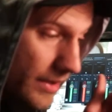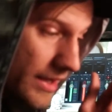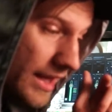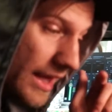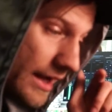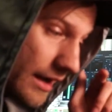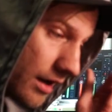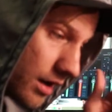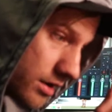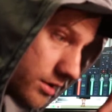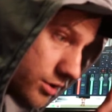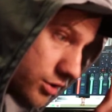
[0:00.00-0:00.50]
and
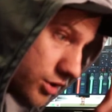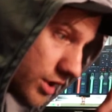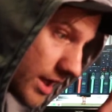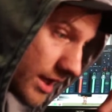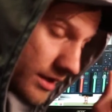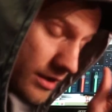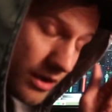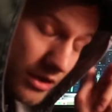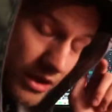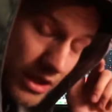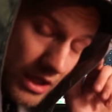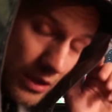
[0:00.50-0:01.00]
I
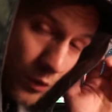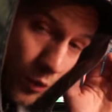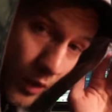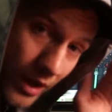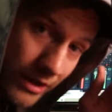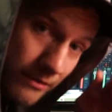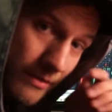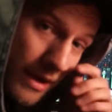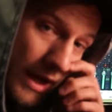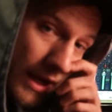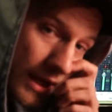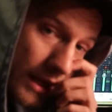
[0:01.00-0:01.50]
unchecked the
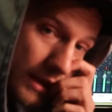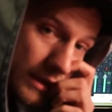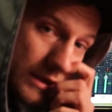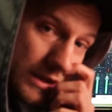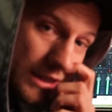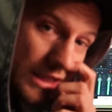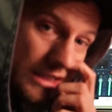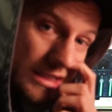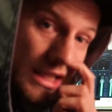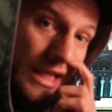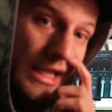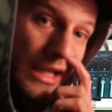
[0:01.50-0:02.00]
white balance
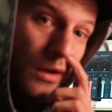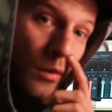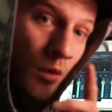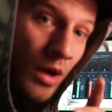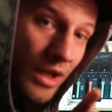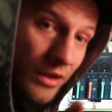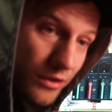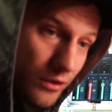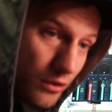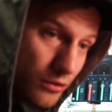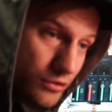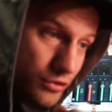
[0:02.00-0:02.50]
because I didn't
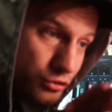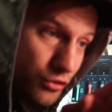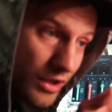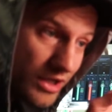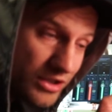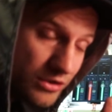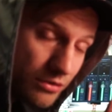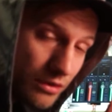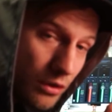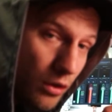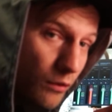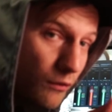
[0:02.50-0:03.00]
want those
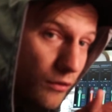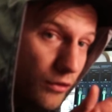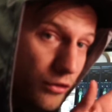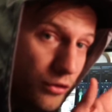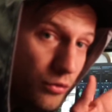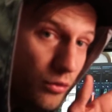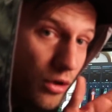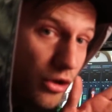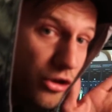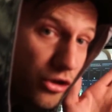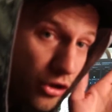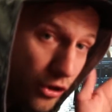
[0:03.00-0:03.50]
transferring over
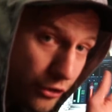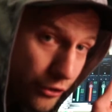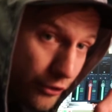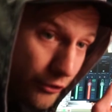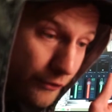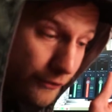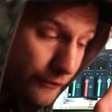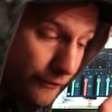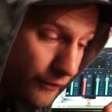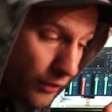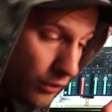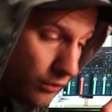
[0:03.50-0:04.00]
to another
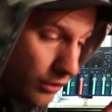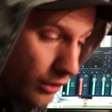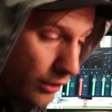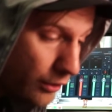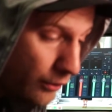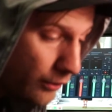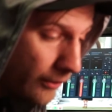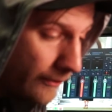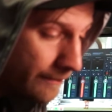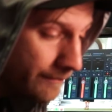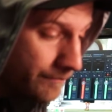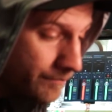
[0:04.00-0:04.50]

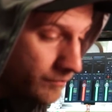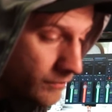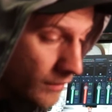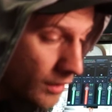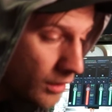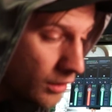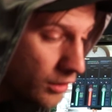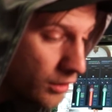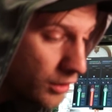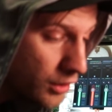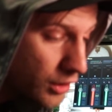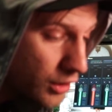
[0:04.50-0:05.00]
photo.
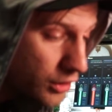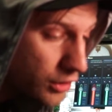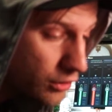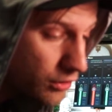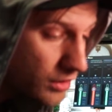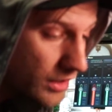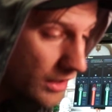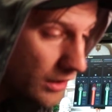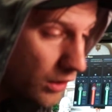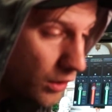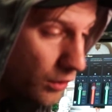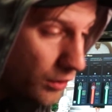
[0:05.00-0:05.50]
You
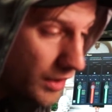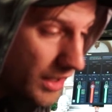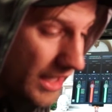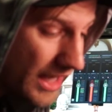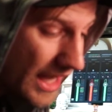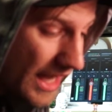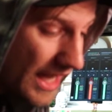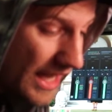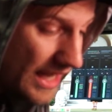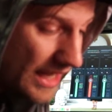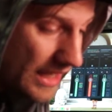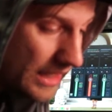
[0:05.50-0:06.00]
click
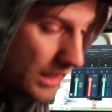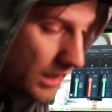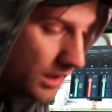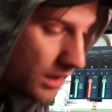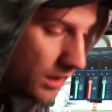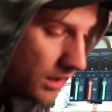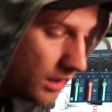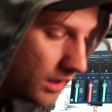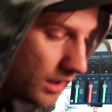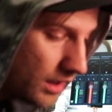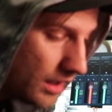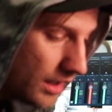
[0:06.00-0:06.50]
OK,
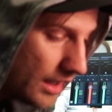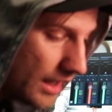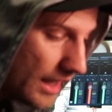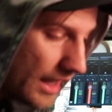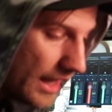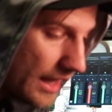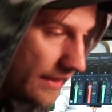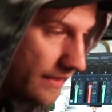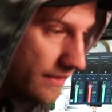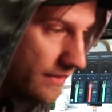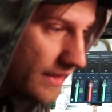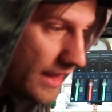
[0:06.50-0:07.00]

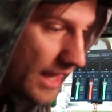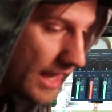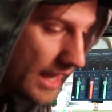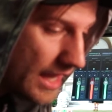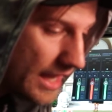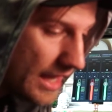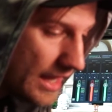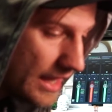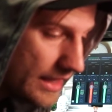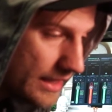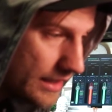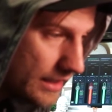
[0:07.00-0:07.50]
and
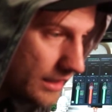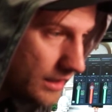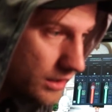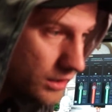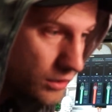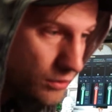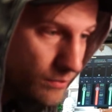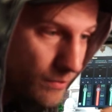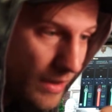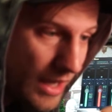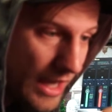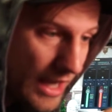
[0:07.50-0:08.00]
then
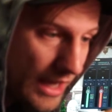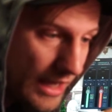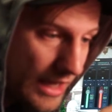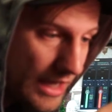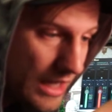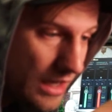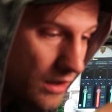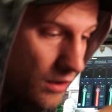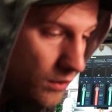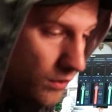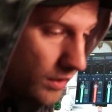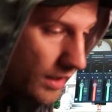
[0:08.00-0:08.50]
you back
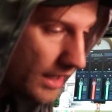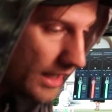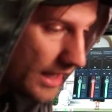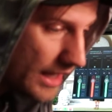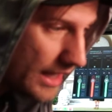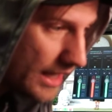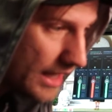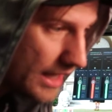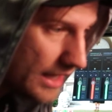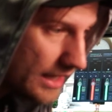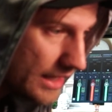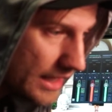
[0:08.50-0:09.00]
out,
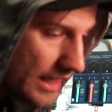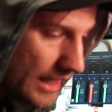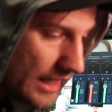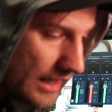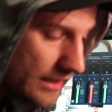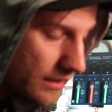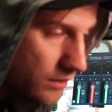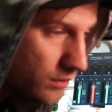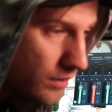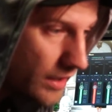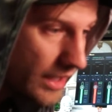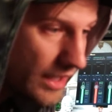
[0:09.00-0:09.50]
and
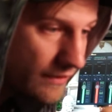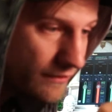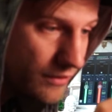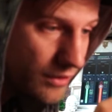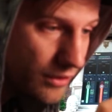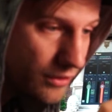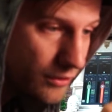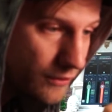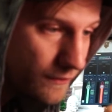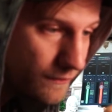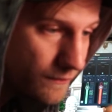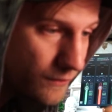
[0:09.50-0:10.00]
I don't have
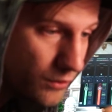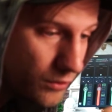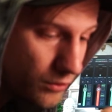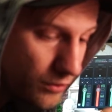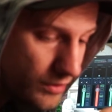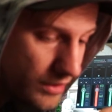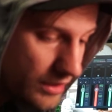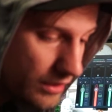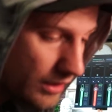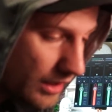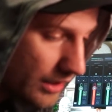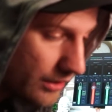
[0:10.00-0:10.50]
another photo
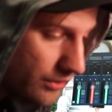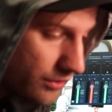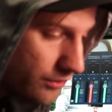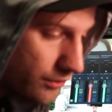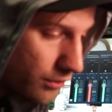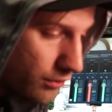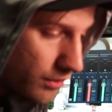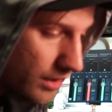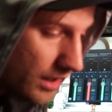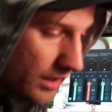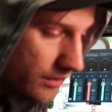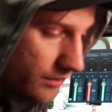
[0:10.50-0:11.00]
in here I could
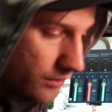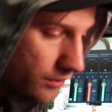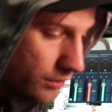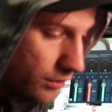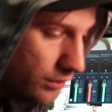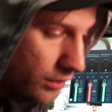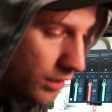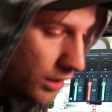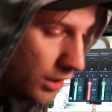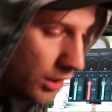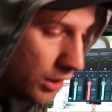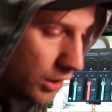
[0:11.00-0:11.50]
throw it
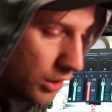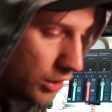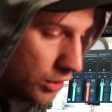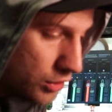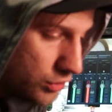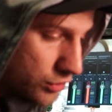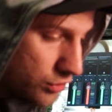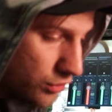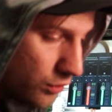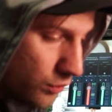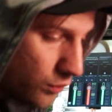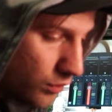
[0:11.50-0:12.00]
onto,
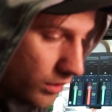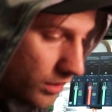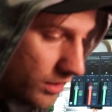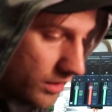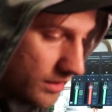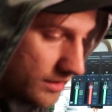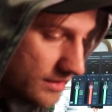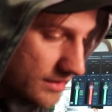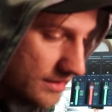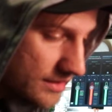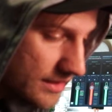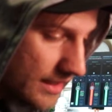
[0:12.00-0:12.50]
so we're
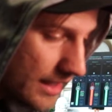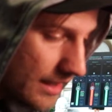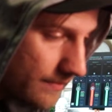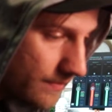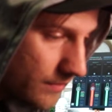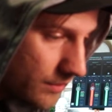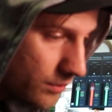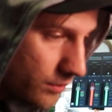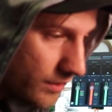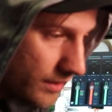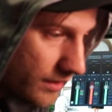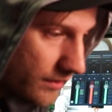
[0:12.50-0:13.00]
gonna
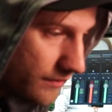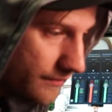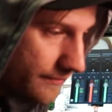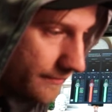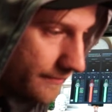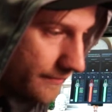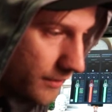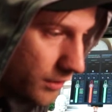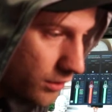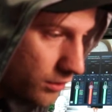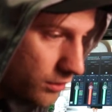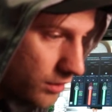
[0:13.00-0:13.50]
snap a quick
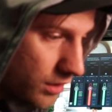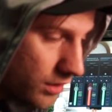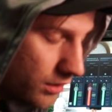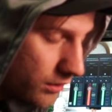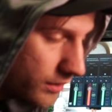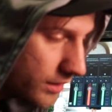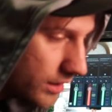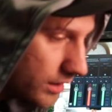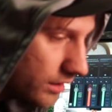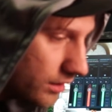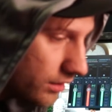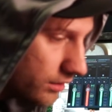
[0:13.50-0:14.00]

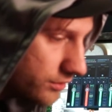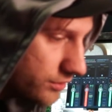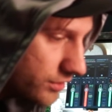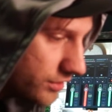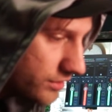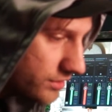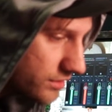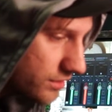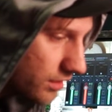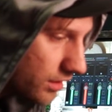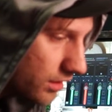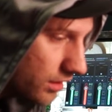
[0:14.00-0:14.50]
photo here
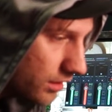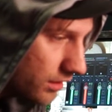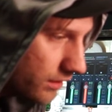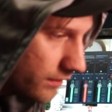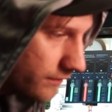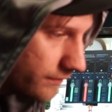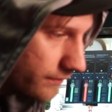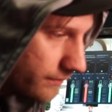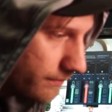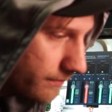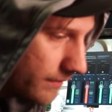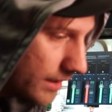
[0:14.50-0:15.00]
just
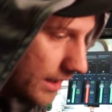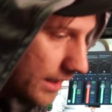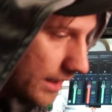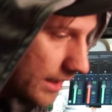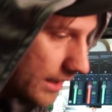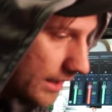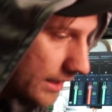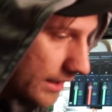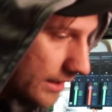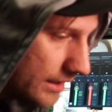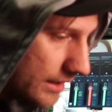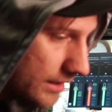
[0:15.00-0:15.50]
of
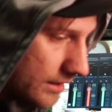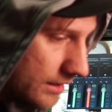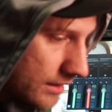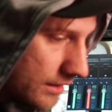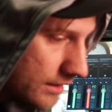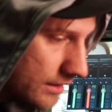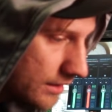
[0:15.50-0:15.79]
my